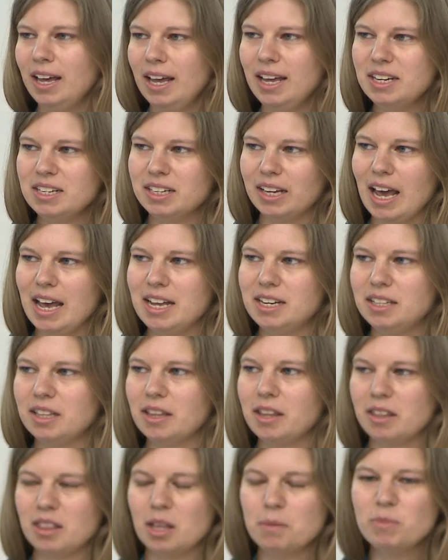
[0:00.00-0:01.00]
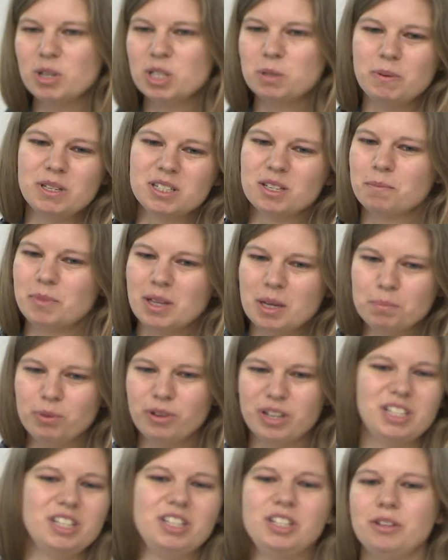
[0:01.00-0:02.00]
indicating that there must be something
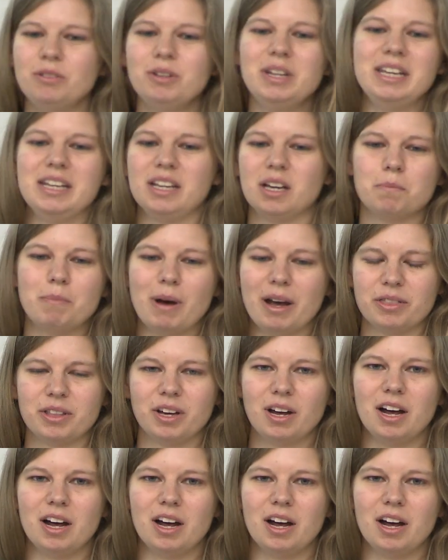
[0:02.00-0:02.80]
pretty unique about the